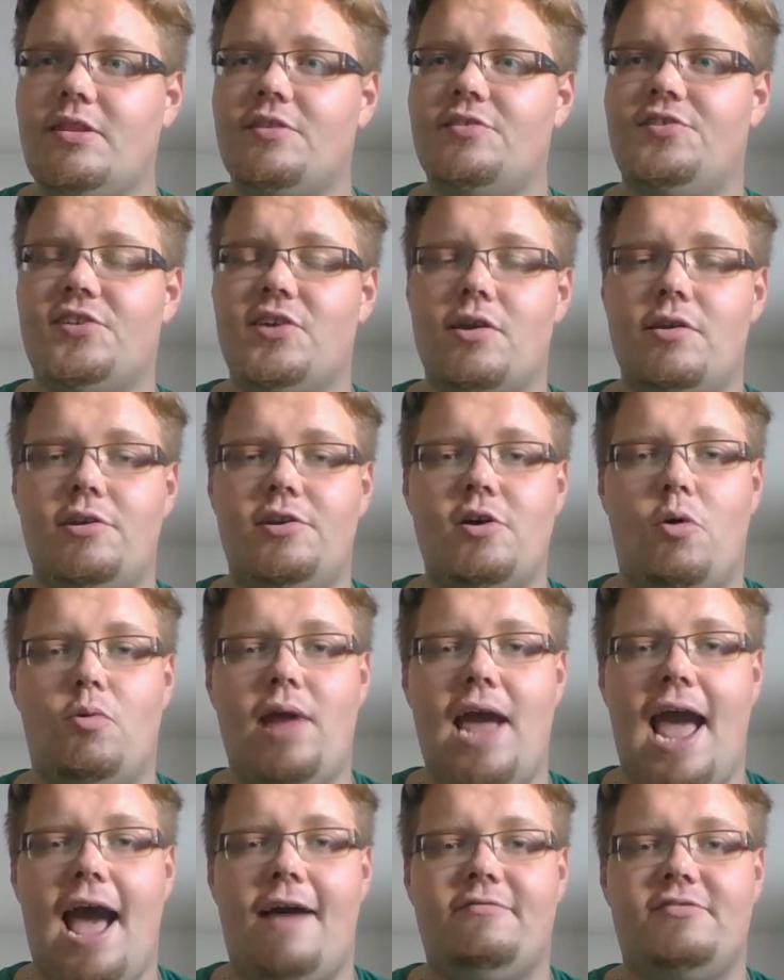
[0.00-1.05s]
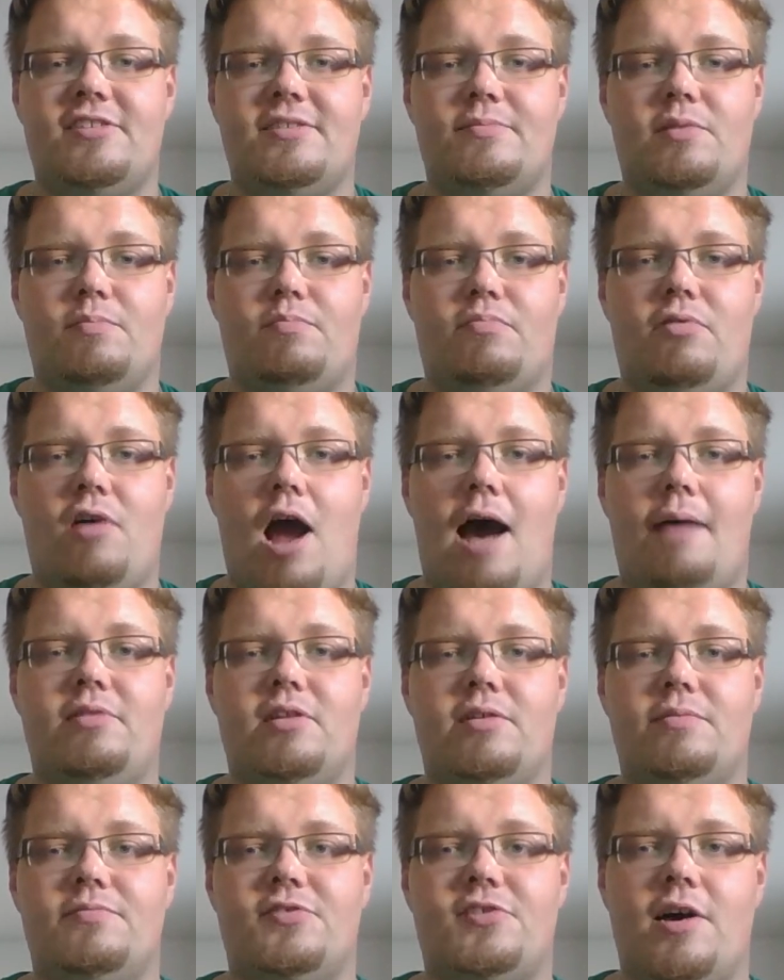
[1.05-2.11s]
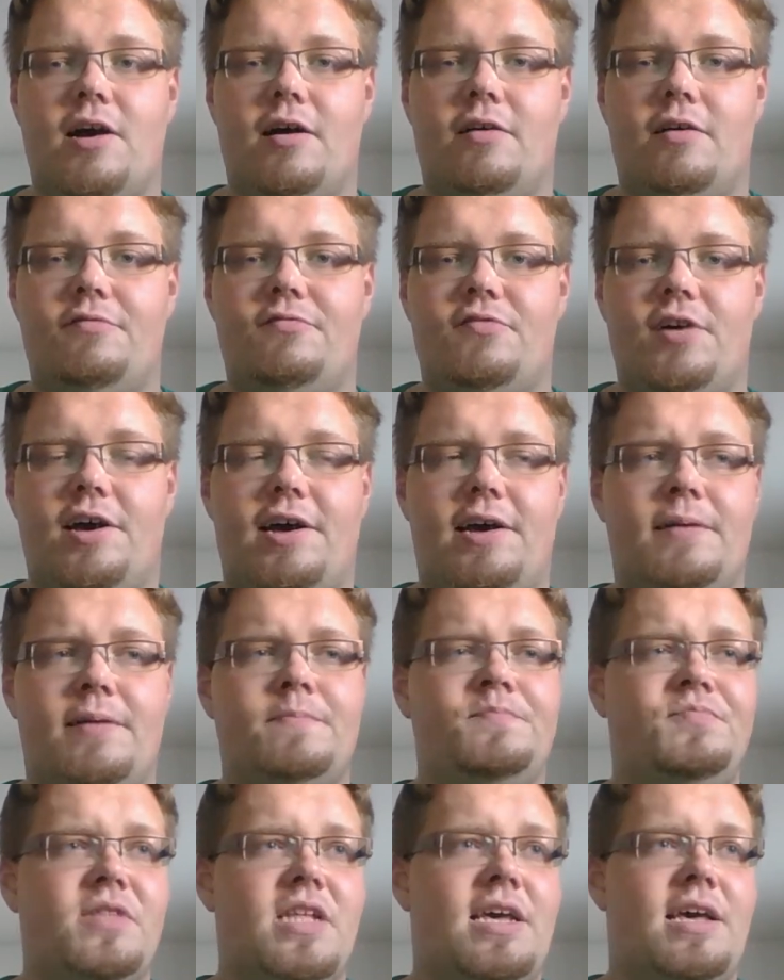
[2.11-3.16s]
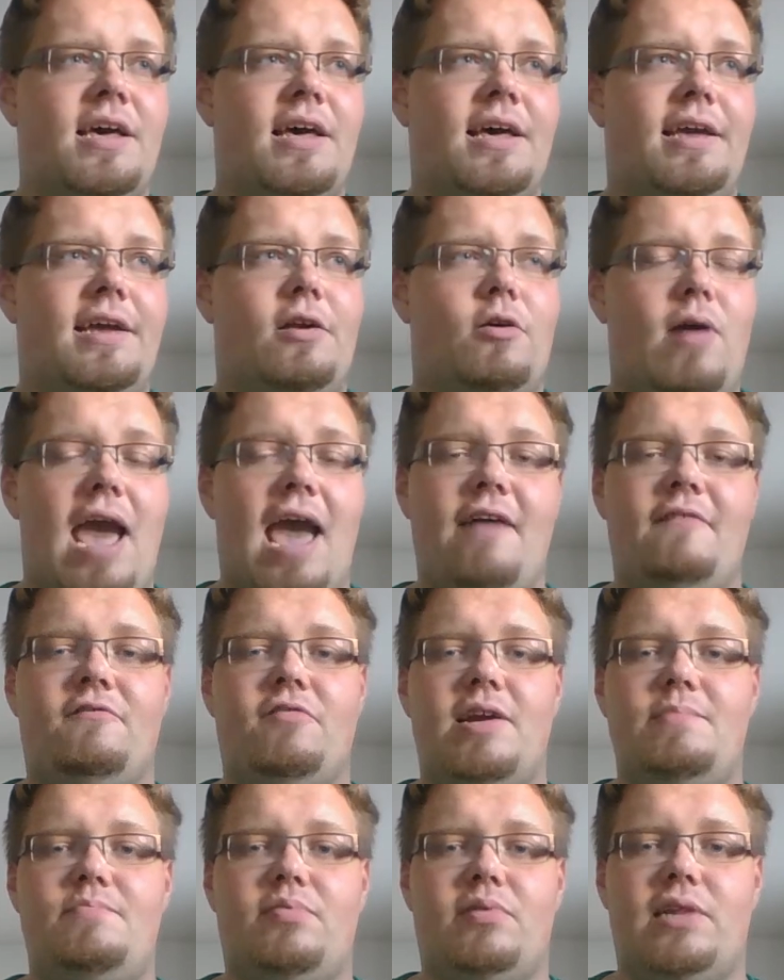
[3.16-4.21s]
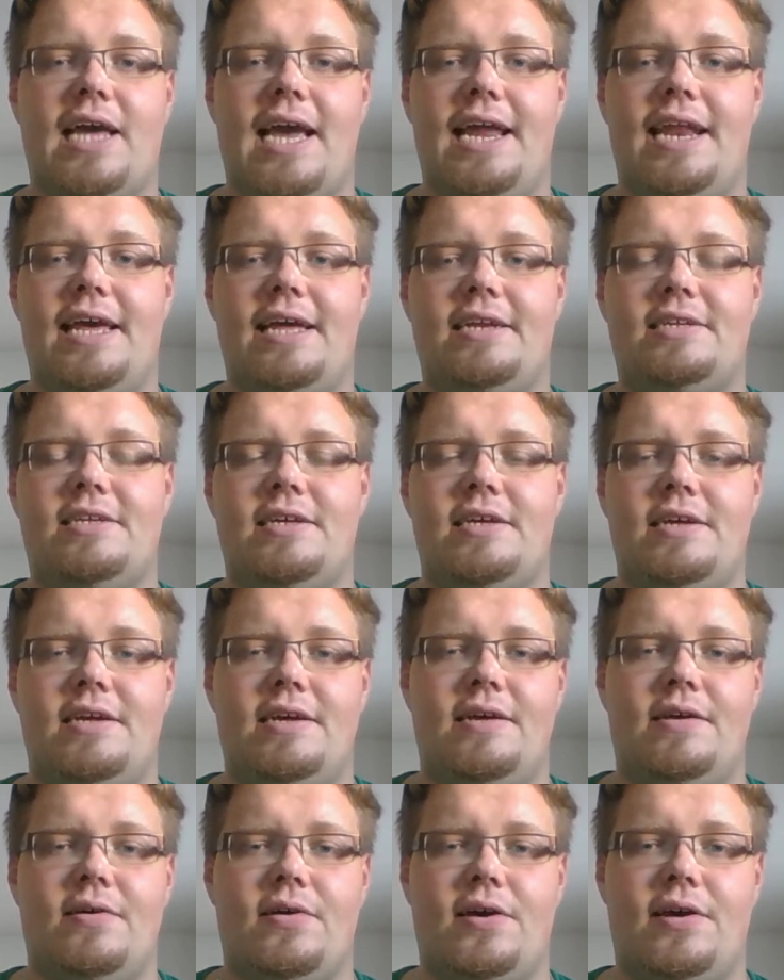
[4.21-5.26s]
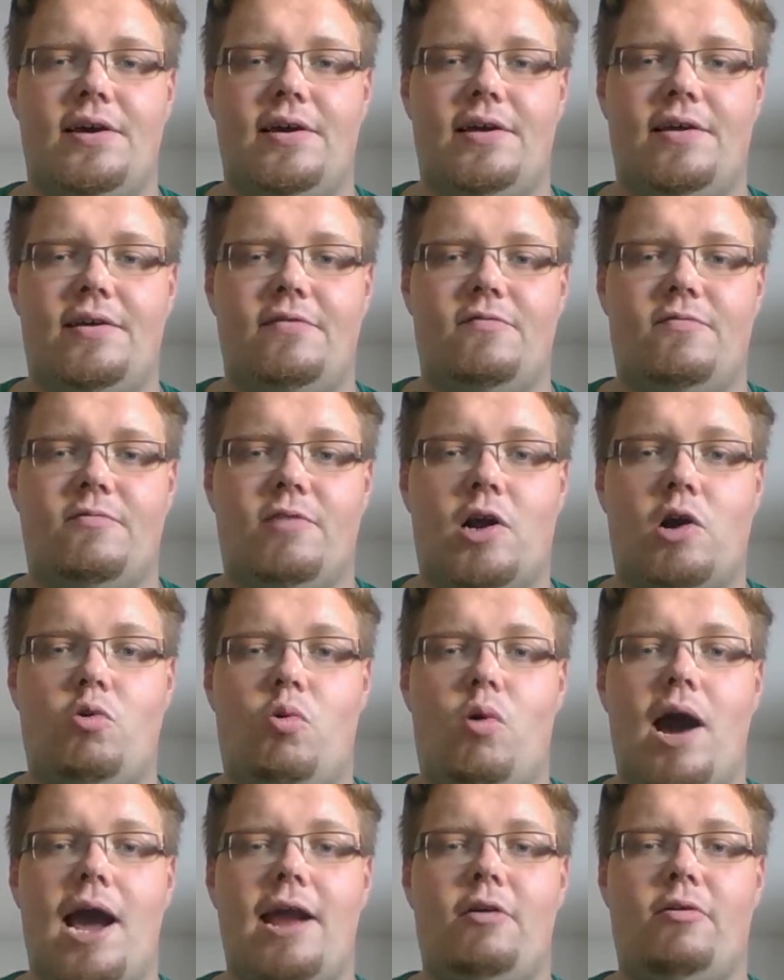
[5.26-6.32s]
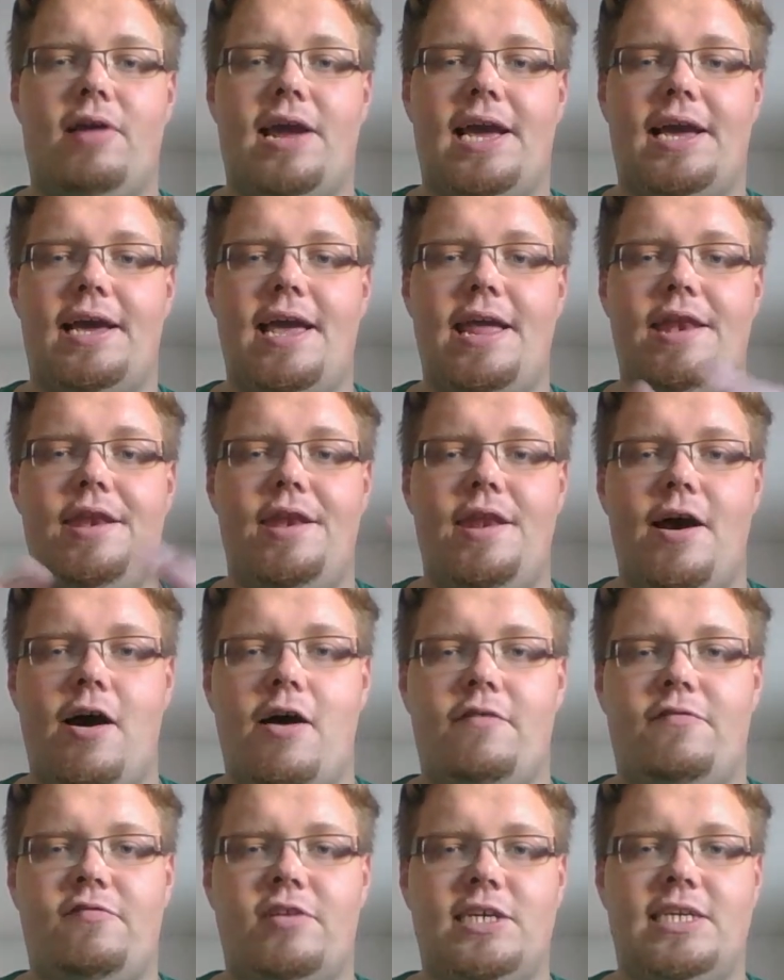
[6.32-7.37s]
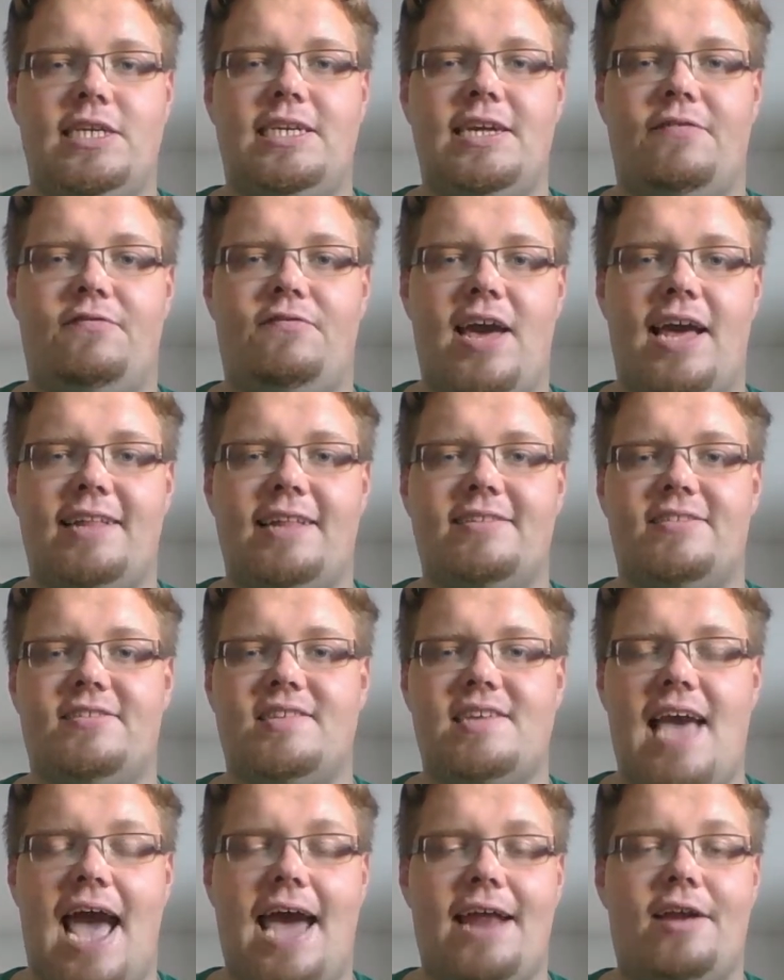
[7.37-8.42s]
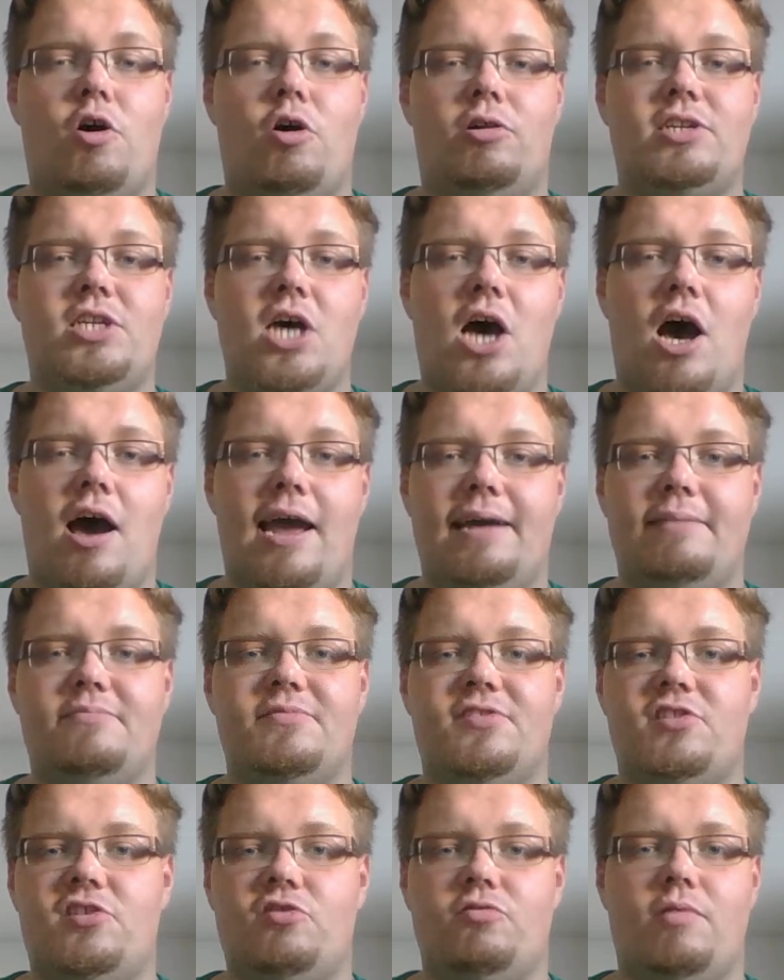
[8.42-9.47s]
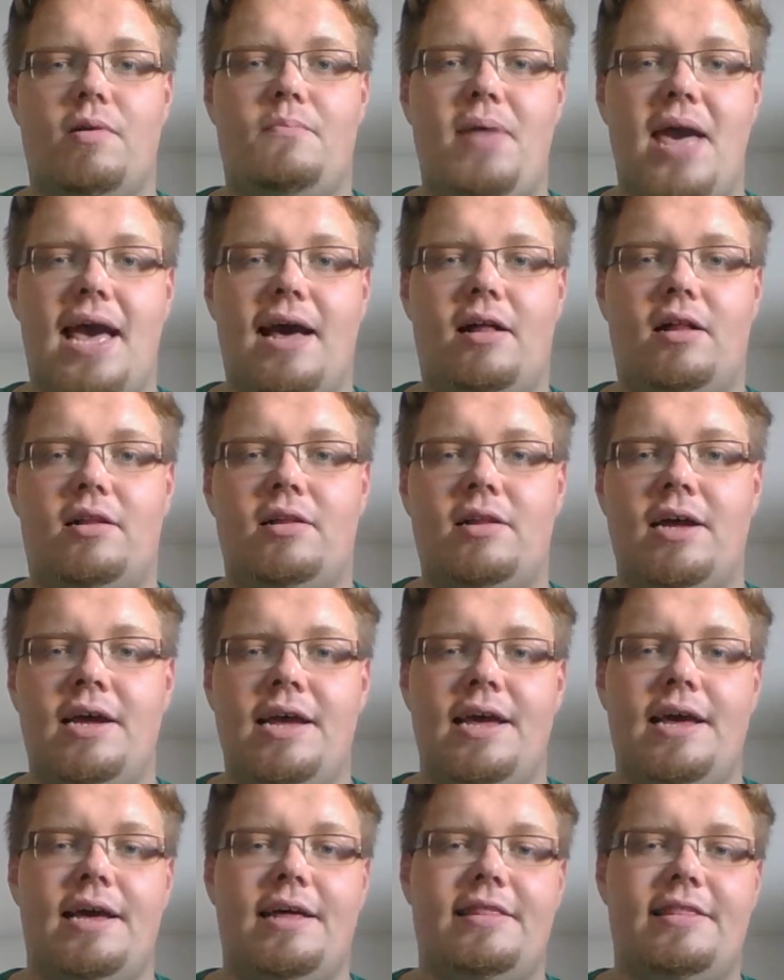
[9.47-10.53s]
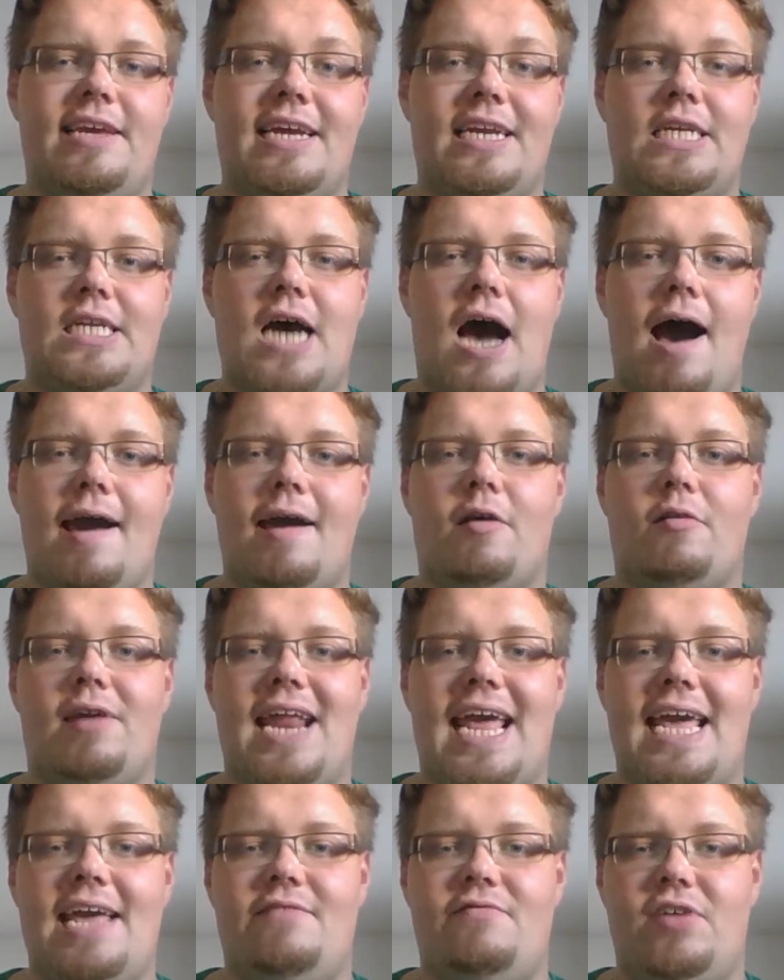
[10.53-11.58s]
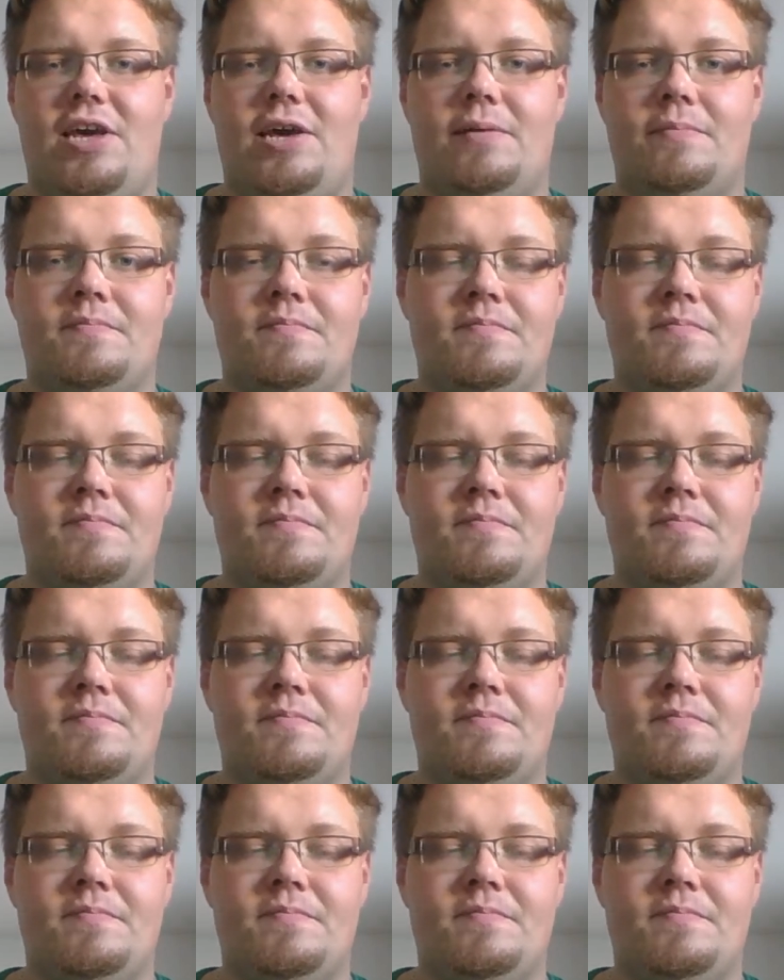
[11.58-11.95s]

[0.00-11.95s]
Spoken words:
So you don't have some of the problems of every planet requiring enough defense at all times to repel the entire navy.